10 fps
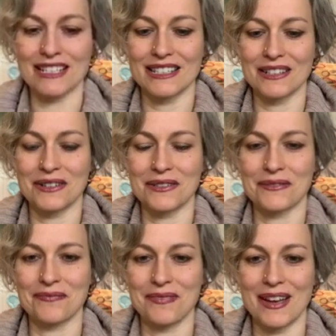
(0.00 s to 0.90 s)

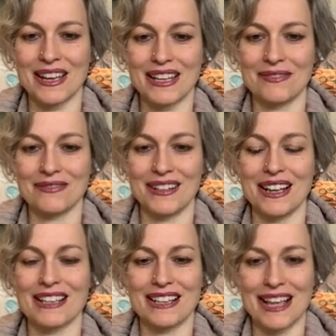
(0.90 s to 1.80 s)
It,
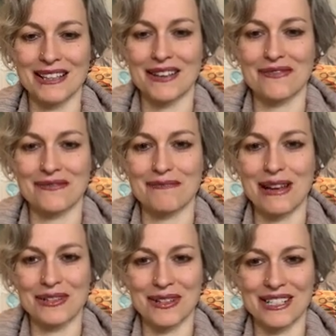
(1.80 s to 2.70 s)
as I've
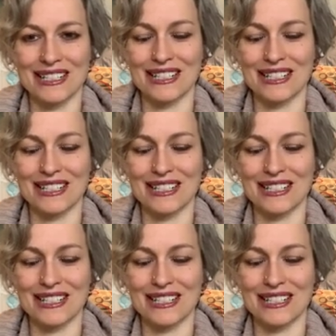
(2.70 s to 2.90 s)
mentioned,